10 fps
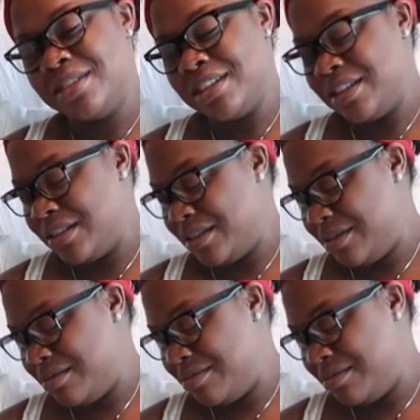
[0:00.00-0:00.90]
You look good,
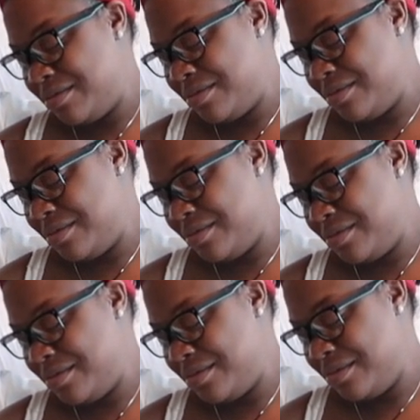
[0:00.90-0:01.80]
babe. You did a good
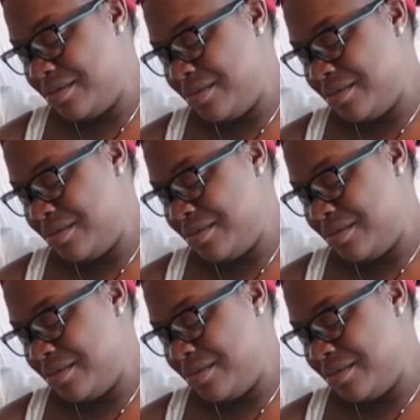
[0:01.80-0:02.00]
job.